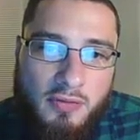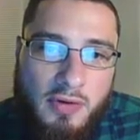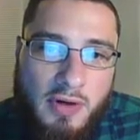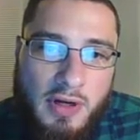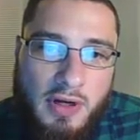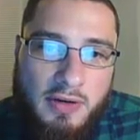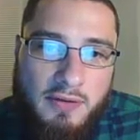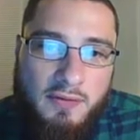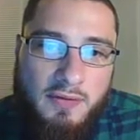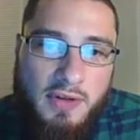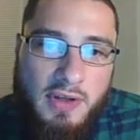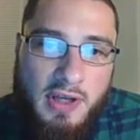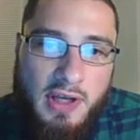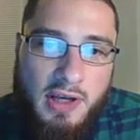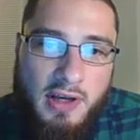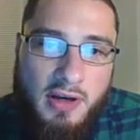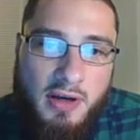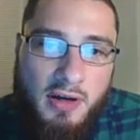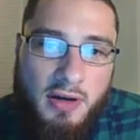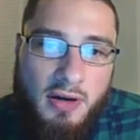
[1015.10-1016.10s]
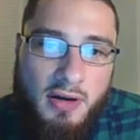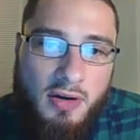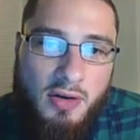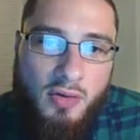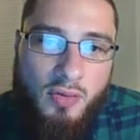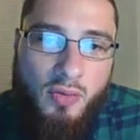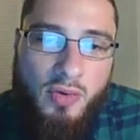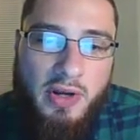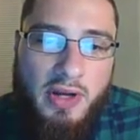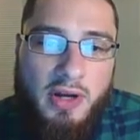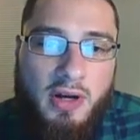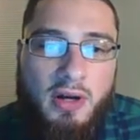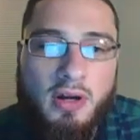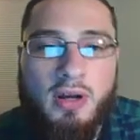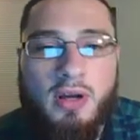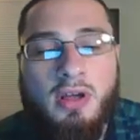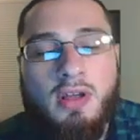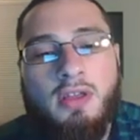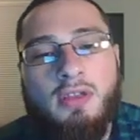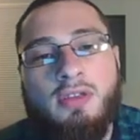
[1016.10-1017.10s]
Ranvier, where
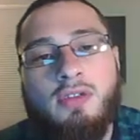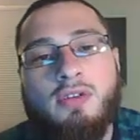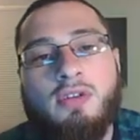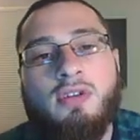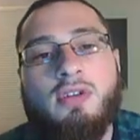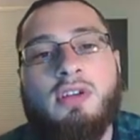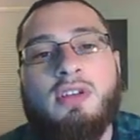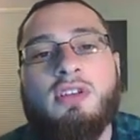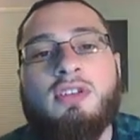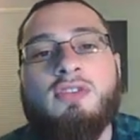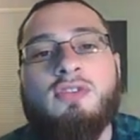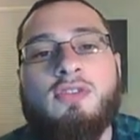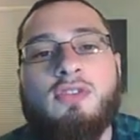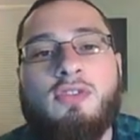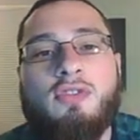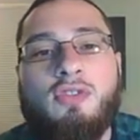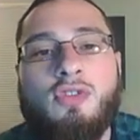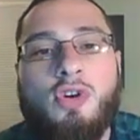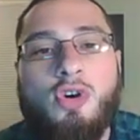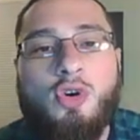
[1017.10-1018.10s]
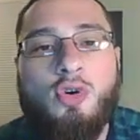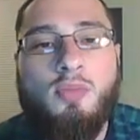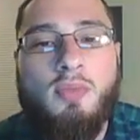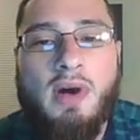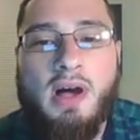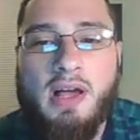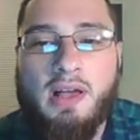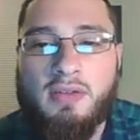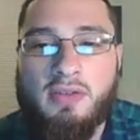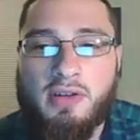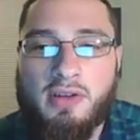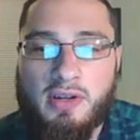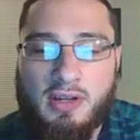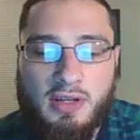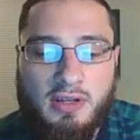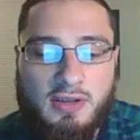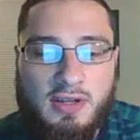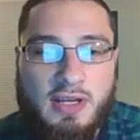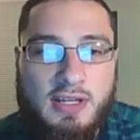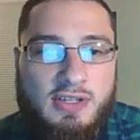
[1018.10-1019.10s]
there is no myelin
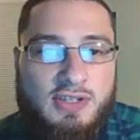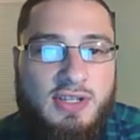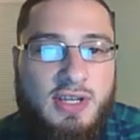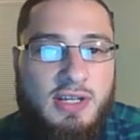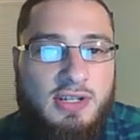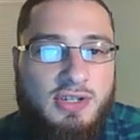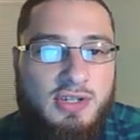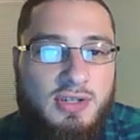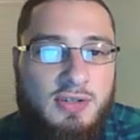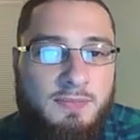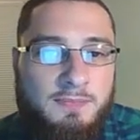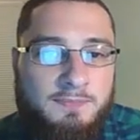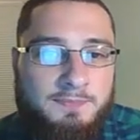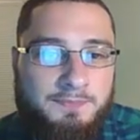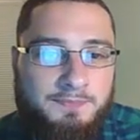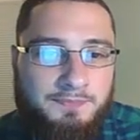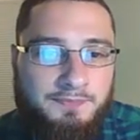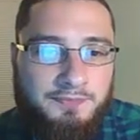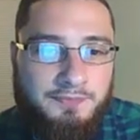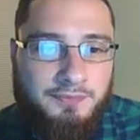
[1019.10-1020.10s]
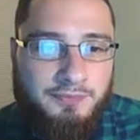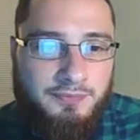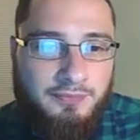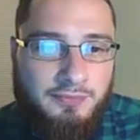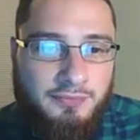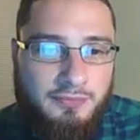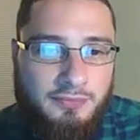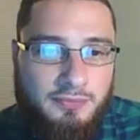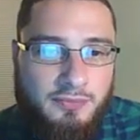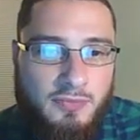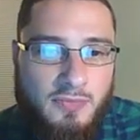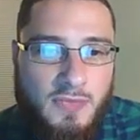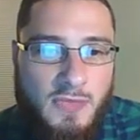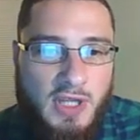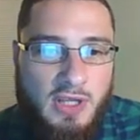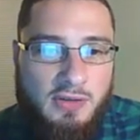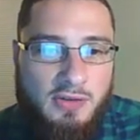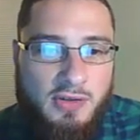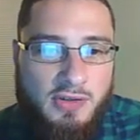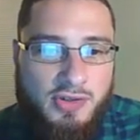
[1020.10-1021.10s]
in that section.
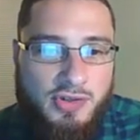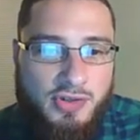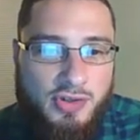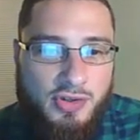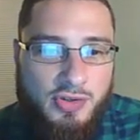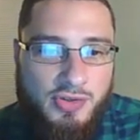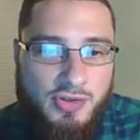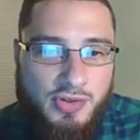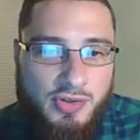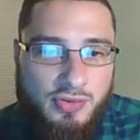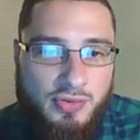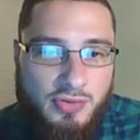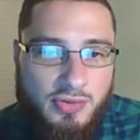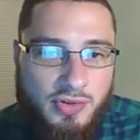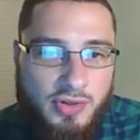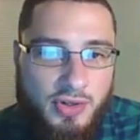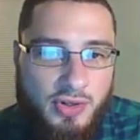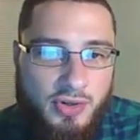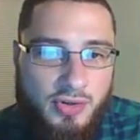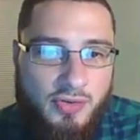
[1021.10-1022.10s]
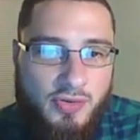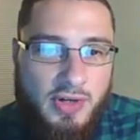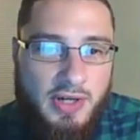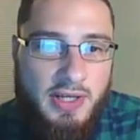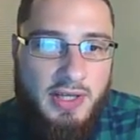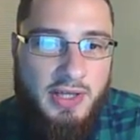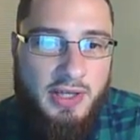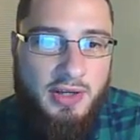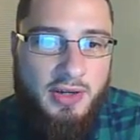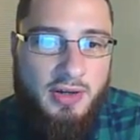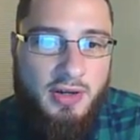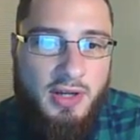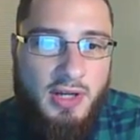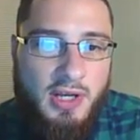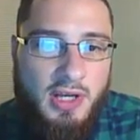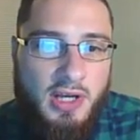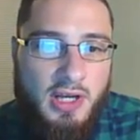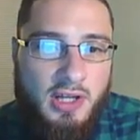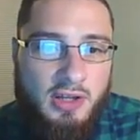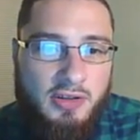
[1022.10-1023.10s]
This shows you node right here,
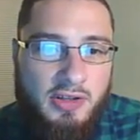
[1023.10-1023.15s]
a